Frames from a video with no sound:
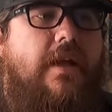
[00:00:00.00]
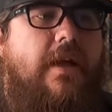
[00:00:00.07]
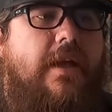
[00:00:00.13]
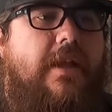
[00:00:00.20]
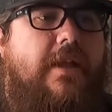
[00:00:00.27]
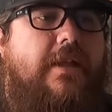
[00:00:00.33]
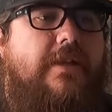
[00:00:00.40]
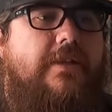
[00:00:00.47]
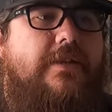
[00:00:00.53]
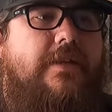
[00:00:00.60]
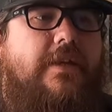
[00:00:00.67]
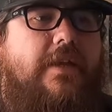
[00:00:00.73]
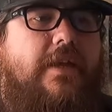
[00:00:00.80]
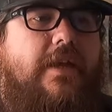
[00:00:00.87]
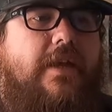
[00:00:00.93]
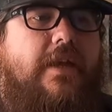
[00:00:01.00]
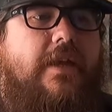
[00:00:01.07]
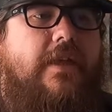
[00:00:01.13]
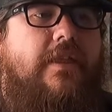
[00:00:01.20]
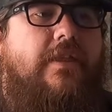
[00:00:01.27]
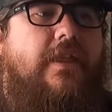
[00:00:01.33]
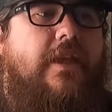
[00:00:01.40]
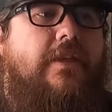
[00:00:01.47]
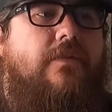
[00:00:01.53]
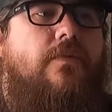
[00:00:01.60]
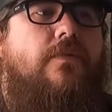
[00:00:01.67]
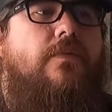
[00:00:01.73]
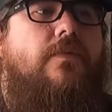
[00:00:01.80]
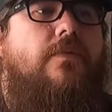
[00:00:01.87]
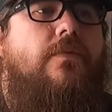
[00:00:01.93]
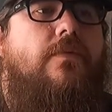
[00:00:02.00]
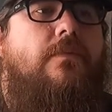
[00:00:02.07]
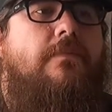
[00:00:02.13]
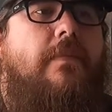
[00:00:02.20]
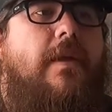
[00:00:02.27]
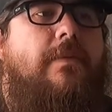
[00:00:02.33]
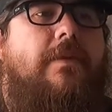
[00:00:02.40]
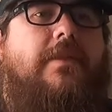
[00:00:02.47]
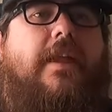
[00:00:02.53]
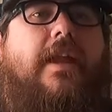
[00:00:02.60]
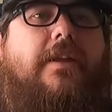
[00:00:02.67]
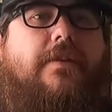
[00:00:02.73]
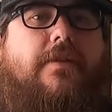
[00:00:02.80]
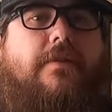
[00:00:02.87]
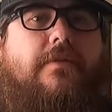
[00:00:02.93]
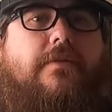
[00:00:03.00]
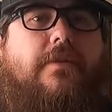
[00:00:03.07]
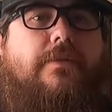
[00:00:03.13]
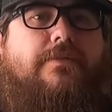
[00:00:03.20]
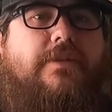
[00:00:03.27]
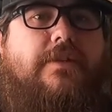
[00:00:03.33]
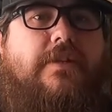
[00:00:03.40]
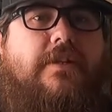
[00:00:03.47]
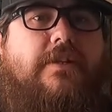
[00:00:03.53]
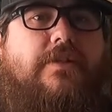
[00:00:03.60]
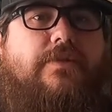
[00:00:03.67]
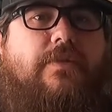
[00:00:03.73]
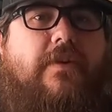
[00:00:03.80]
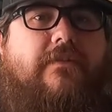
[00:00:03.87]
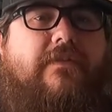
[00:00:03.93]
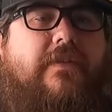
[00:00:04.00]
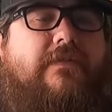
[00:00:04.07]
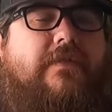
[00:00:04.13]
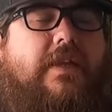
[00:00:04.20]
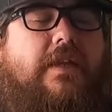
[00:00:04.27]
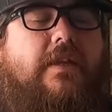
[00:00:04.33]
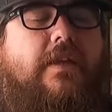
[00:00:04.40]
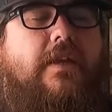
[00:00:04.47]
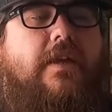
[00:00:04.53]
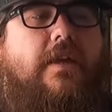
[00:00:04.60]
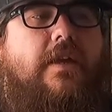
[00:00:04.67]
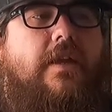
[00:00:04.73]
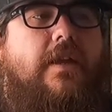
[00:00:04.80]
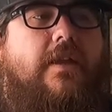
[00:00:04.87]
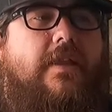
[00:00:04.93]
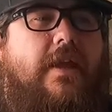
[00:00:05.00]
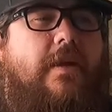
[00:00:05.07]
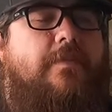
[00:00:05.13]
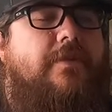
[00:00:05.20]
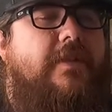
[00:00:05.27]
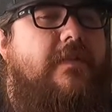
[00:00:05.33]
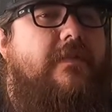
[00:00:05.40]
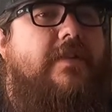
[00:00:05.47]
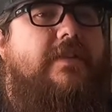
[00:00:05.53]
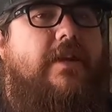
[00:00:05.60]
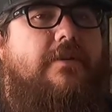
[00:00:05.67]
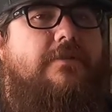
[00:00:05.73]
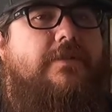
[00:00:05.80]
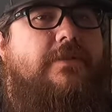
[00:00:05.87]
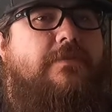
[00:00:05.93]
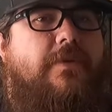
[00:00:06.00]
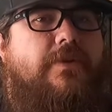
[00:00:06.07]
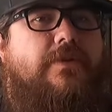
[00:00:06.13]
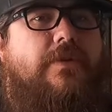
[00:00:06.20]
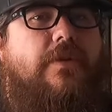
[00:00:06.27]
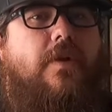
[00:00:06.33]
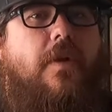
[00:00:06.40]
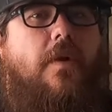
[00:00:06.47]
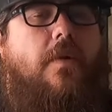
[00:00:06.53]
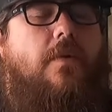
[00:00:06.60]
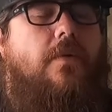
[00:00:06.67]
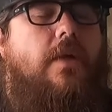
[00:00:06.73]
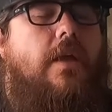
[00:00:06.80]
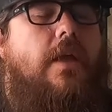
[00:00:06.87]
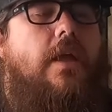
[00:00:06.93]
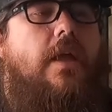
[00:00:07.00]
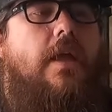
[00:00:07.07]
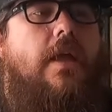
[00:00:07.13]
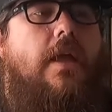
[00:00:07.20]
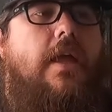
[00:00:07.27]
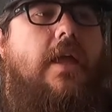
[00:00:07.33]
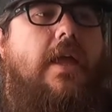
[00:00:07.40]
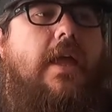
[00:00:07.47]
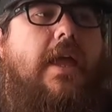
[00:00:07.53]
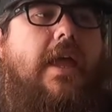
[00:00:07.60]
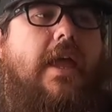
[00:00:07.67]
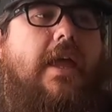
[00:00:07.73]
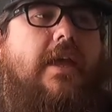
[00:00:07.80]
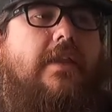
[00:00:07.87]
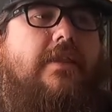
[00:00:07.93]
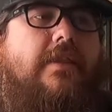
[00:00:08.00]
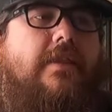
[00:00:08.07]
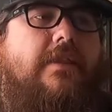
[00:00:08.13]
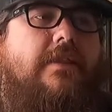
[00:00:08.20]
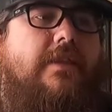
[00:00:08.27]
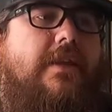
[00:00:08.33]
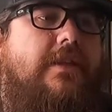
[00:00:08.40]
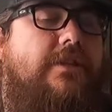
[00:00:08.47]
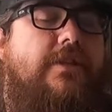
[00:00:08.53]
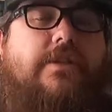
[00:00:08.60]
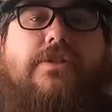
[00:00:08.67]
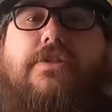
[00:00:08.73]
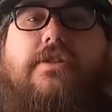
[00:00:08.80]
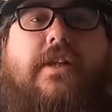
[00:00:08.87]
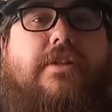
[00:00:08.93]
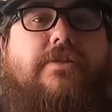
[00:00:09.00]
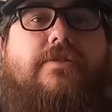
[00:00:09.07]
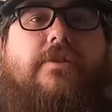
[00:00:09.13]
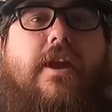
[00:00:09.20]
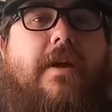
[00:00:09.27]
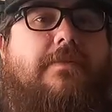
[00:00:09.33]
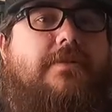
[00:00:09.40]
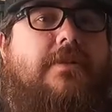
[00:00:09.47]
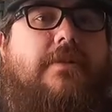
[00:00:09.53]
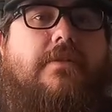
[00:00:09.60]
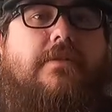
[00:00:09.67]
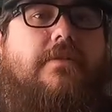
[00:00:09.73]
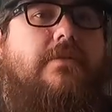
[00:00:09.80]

And then maybe later it was going to get the 1250. And I believe that's how it was supposed to go. And that just got scrapped.